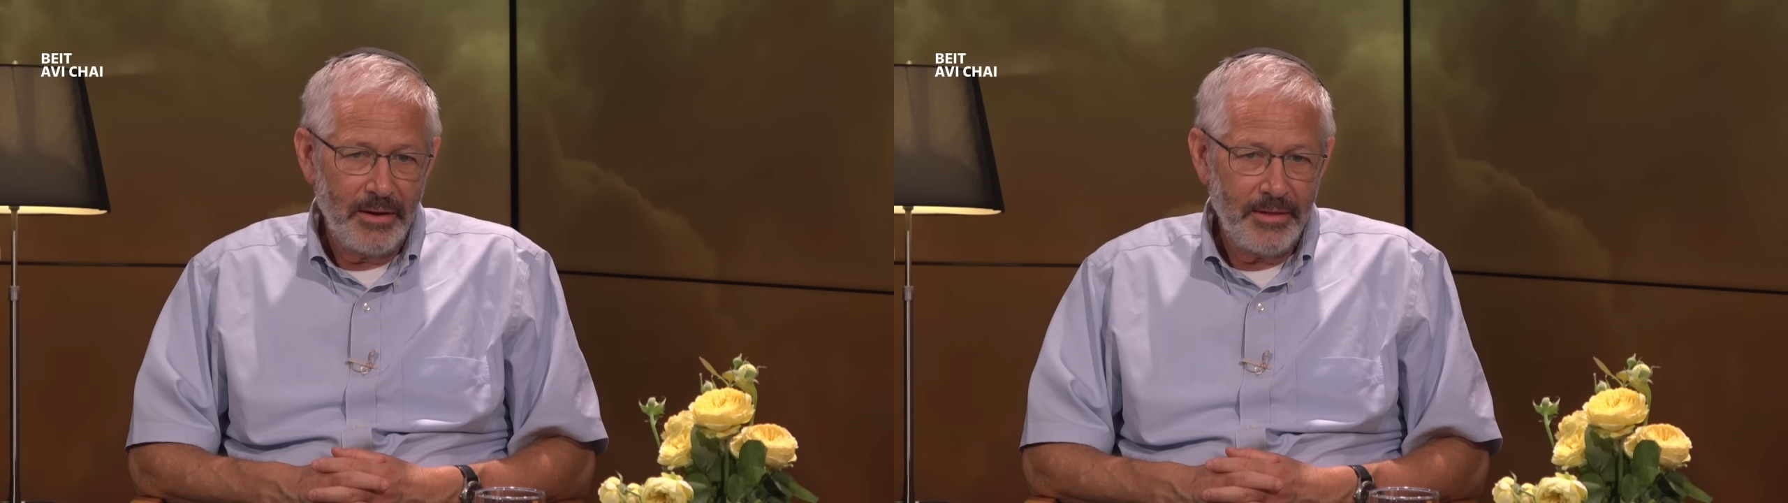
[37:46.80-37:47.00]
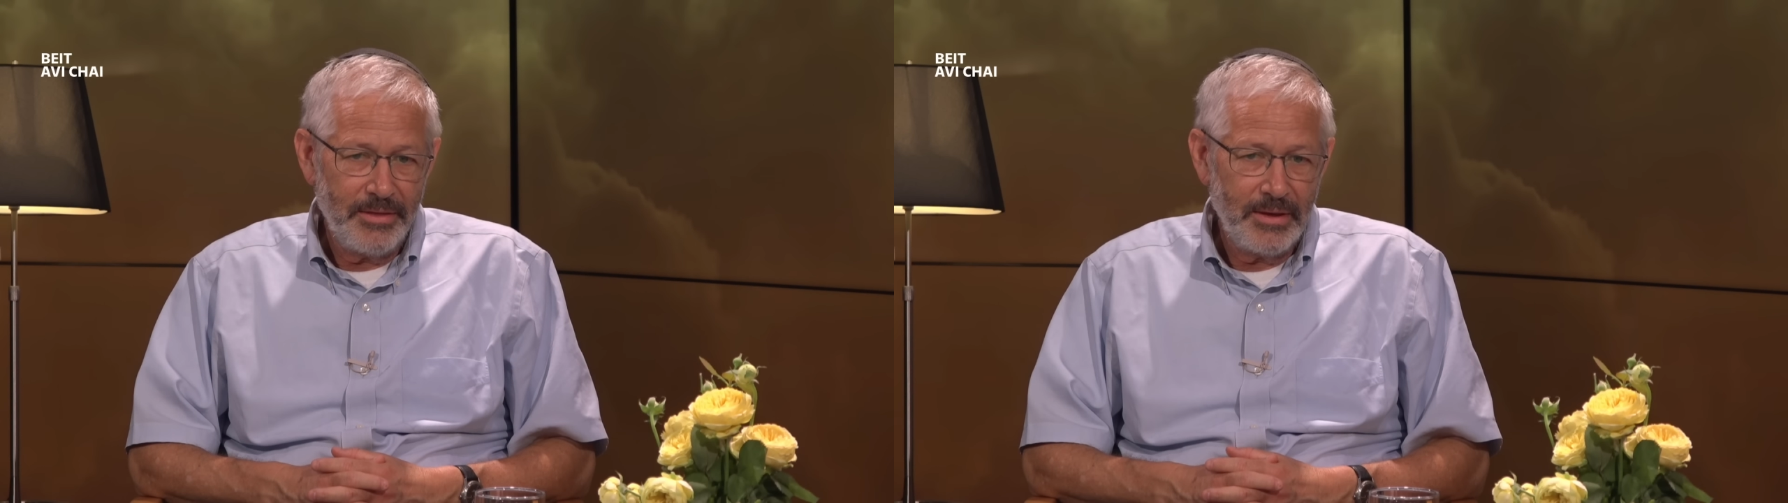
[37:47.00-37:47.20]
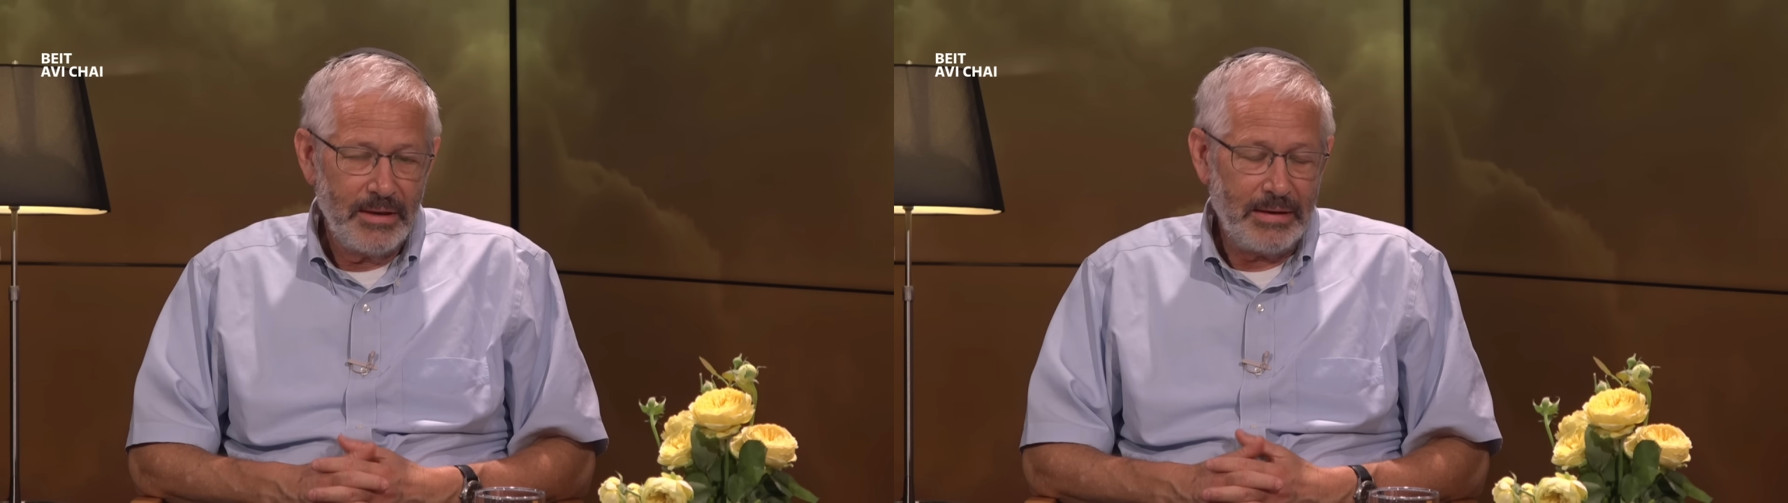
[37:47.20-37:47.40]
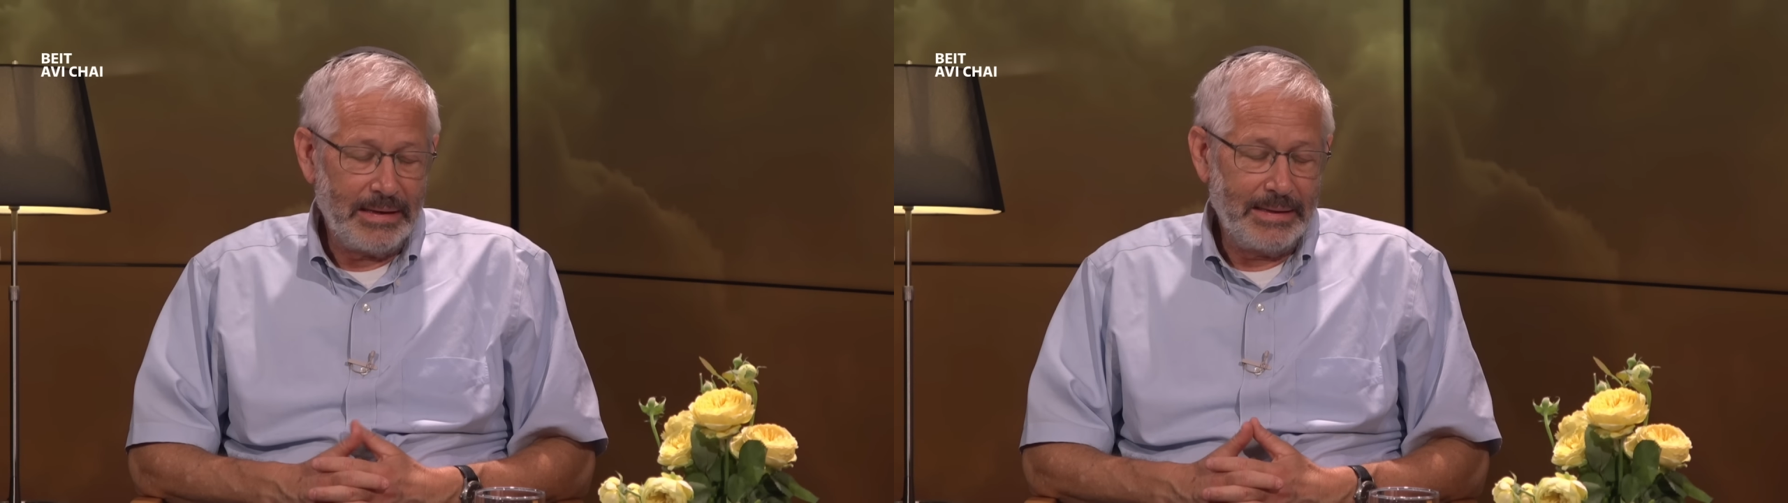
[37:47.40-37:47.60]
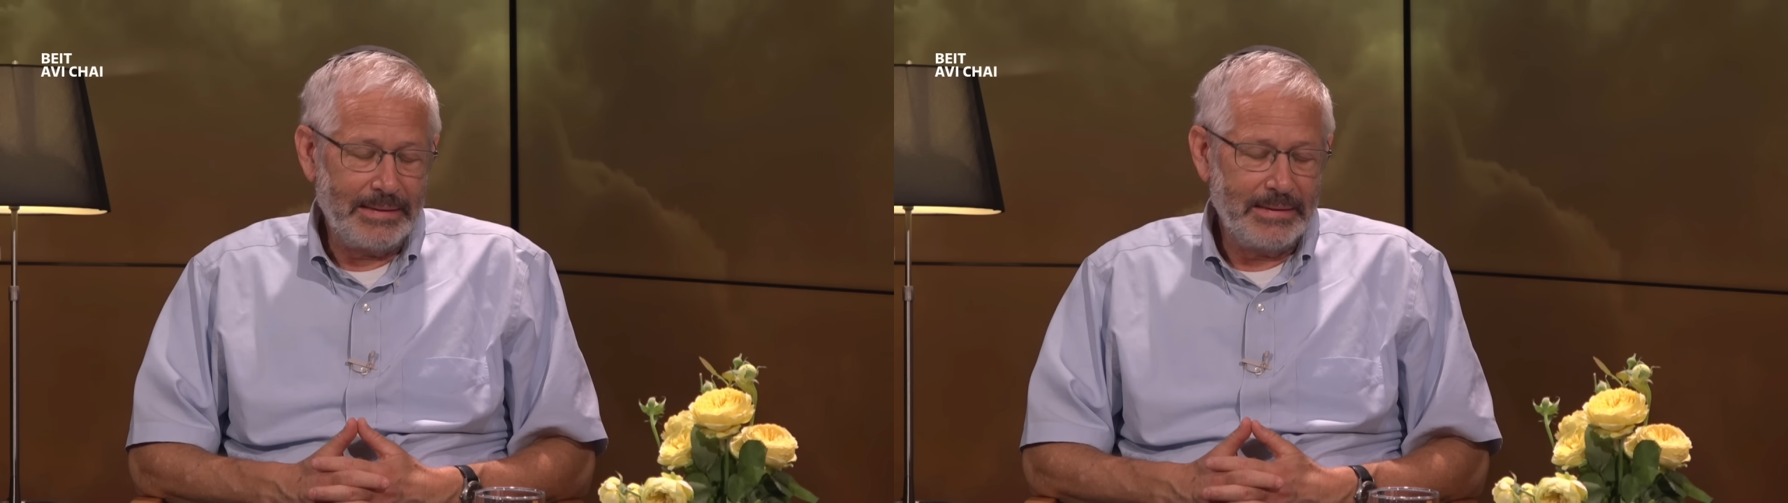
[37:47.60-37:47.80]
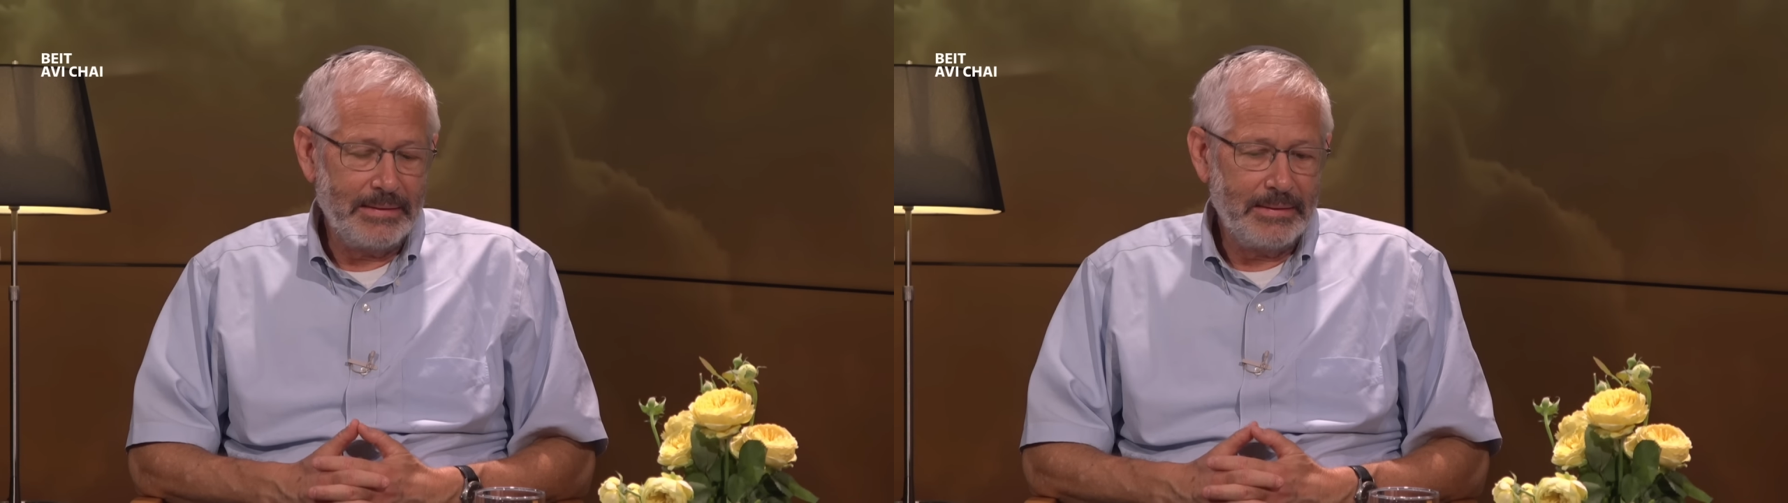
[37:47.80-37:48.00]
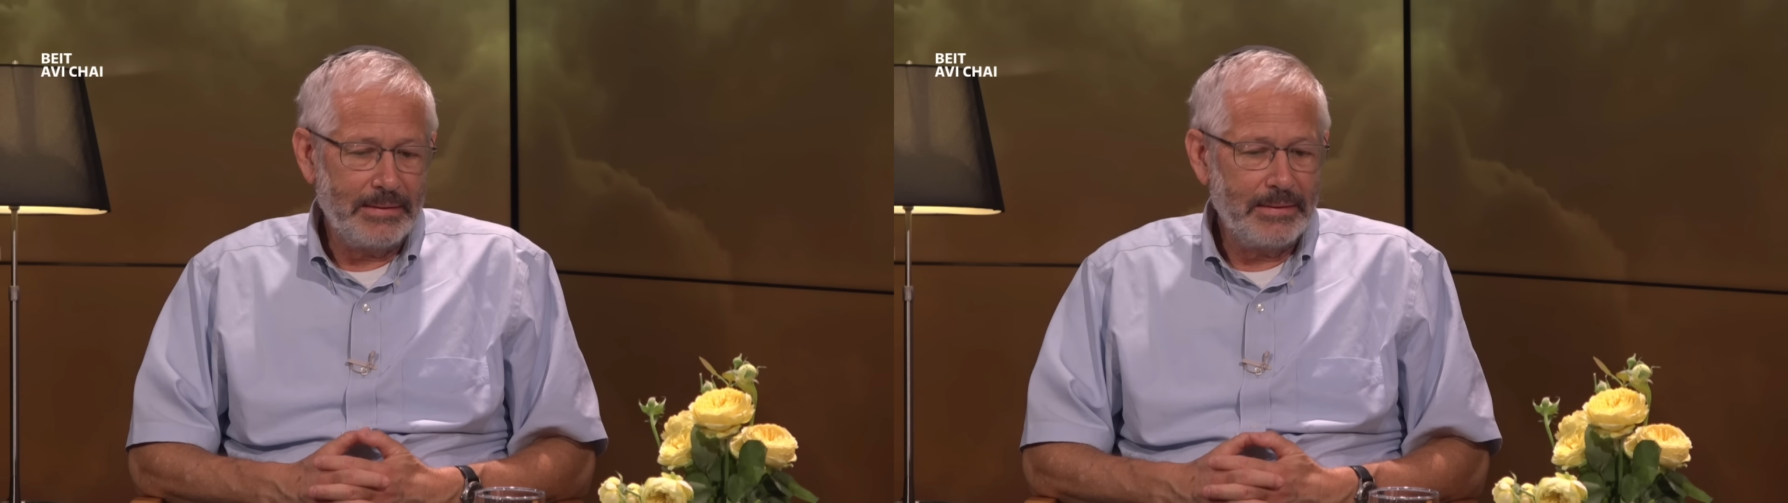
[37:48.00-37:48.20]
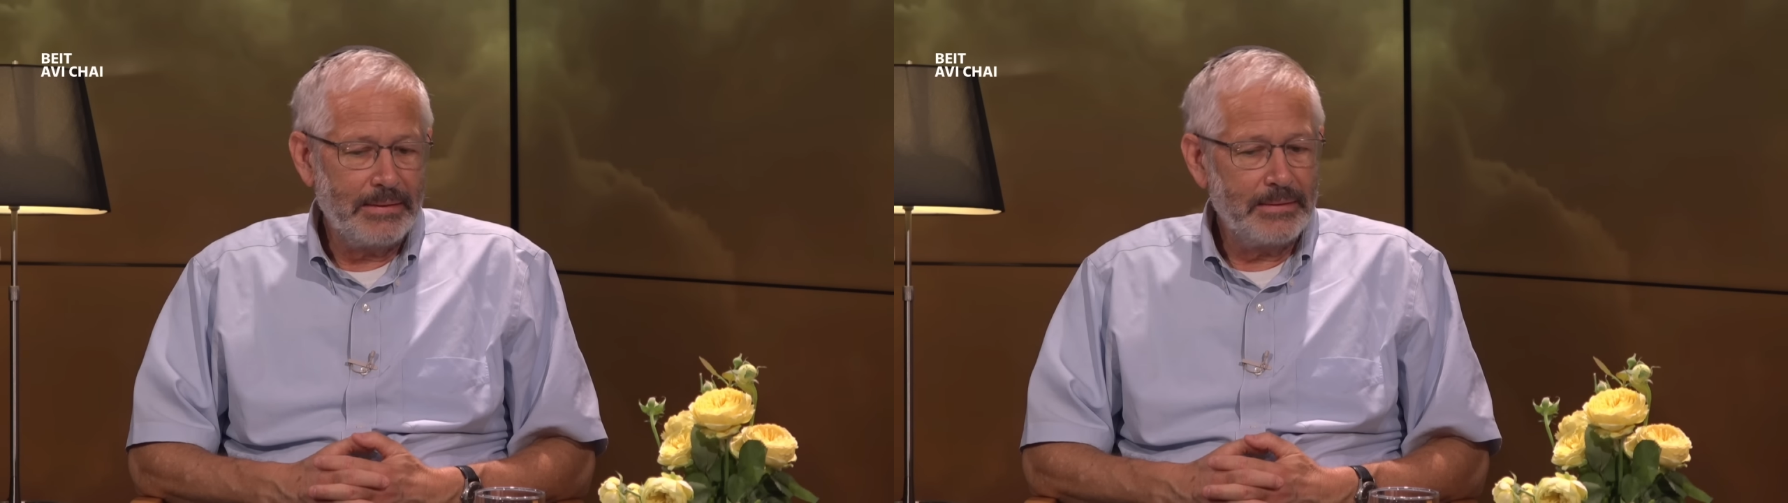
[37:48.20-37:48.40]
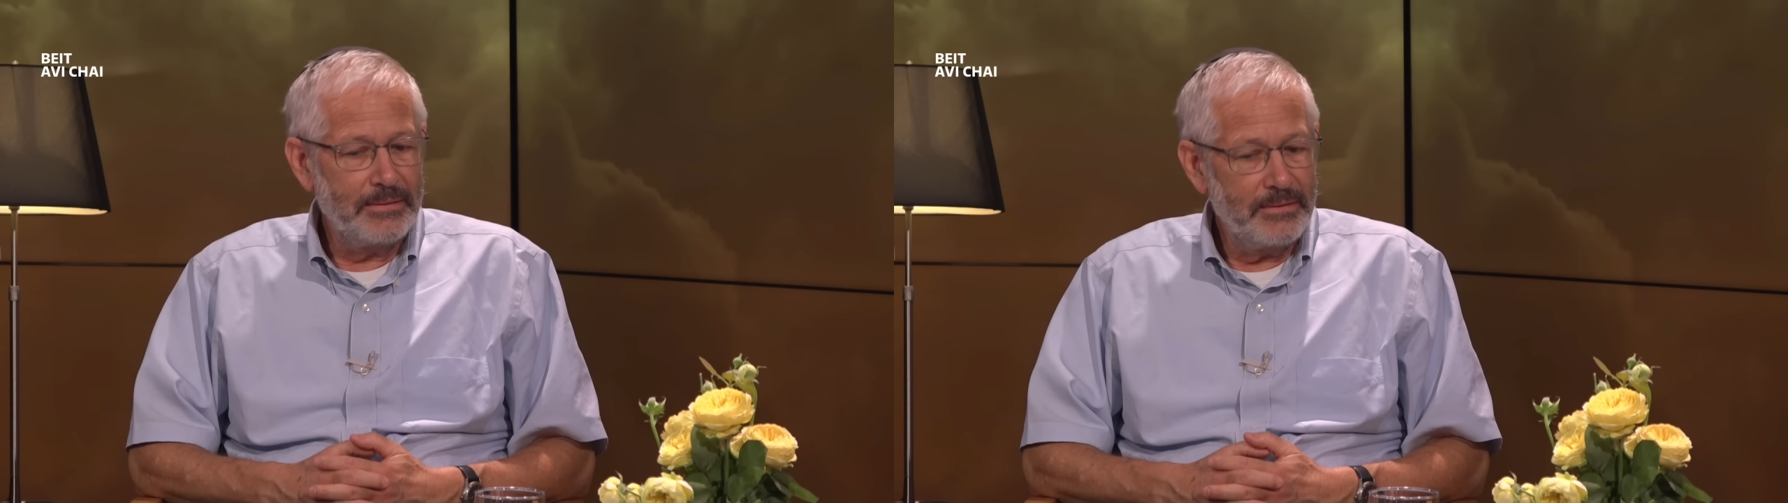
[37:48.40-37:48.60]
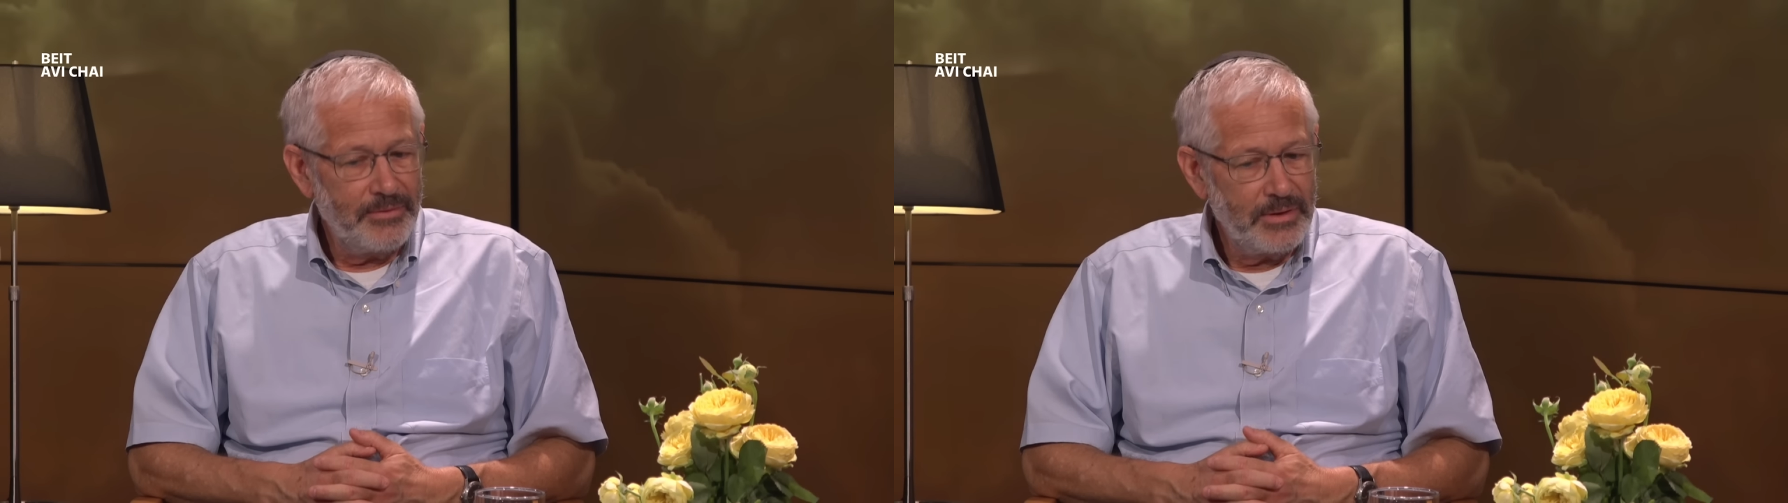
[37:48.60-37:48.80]
I think
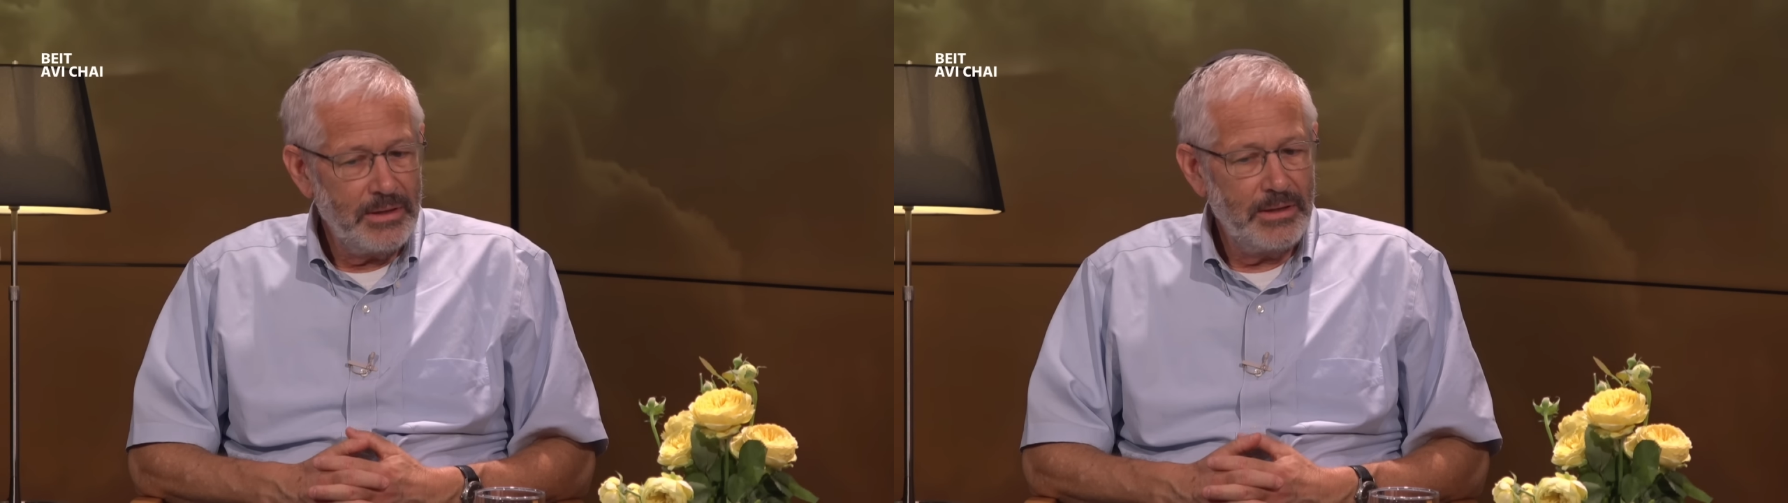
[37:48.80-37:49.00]
living